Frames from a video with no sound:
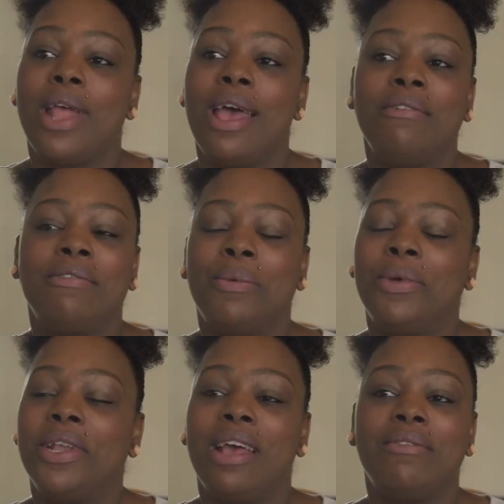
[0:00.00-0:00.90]
life. I
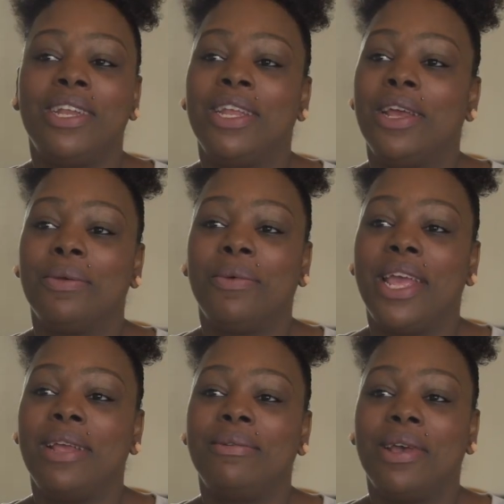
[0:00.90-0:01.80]
wouldn't have it any other
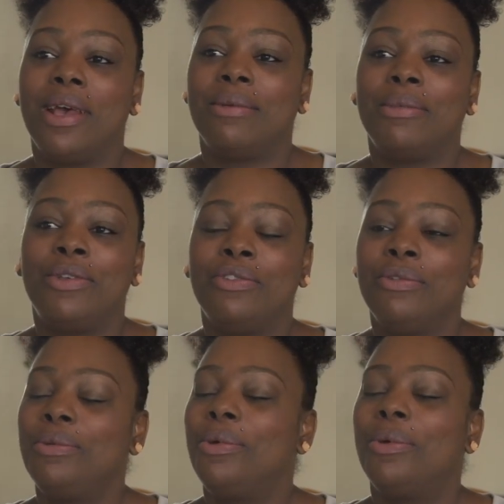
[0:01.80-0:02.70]
way. I'm a true